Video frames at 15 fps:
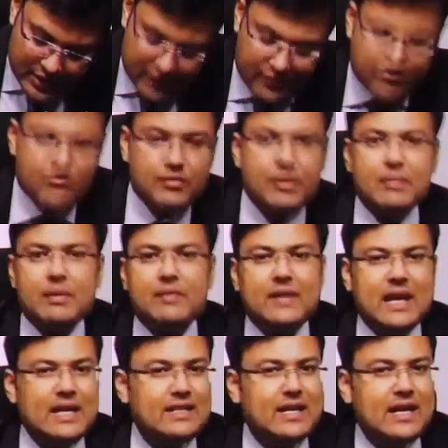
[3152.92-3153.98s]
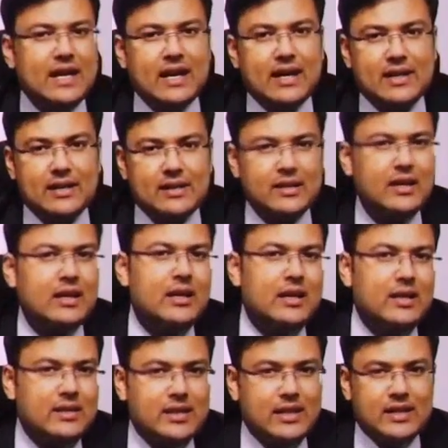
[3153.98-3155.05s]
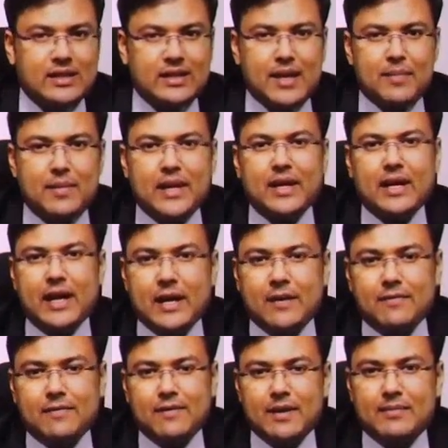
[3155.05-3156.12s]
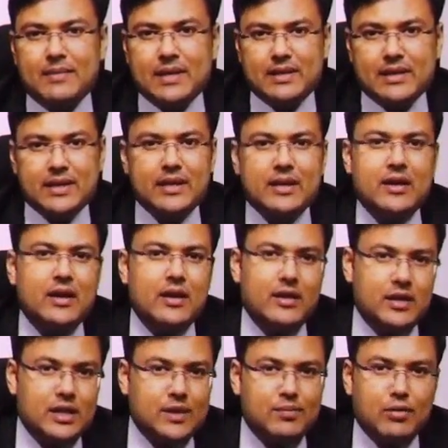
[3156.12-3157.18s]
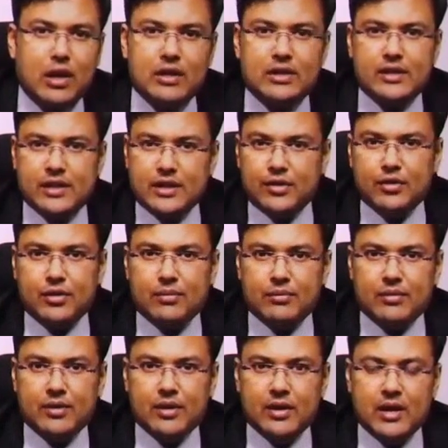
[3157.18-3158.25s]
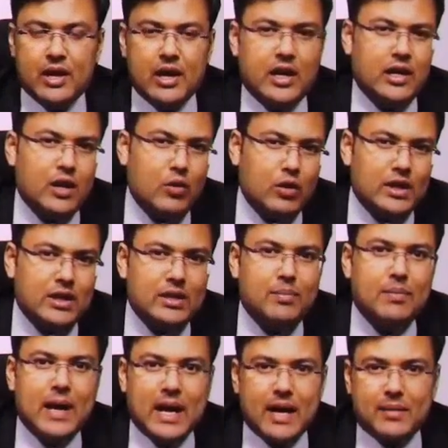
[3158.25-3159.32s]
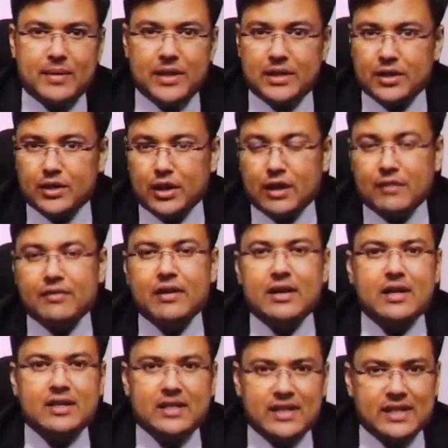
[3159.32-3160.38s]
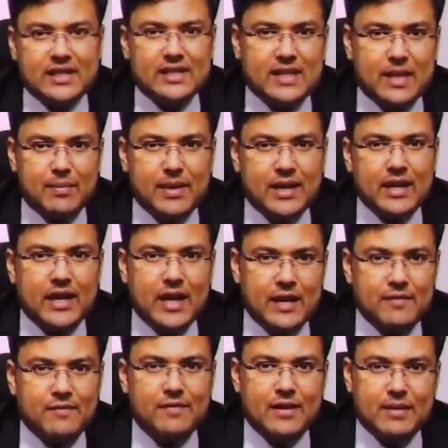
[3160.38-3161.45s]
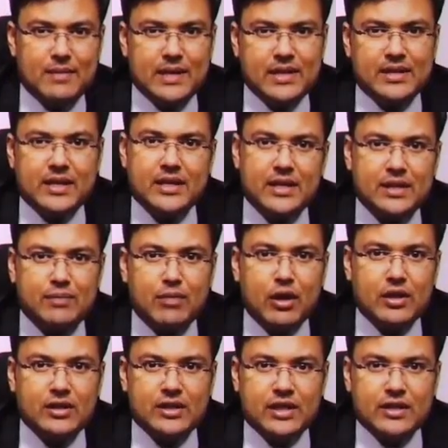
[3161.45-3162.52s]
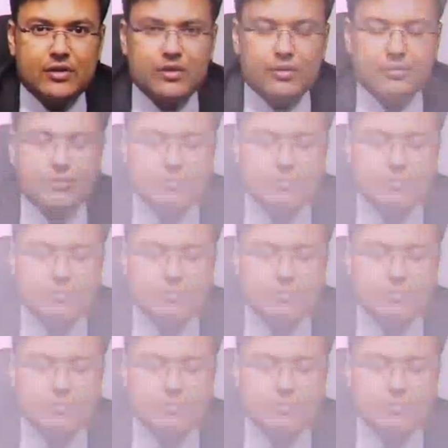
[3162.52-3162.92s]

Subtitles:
the full form of SIRS? Systemic inflammatory response syndrome. Now what are the parameters of systemic inflammatory response syndrome?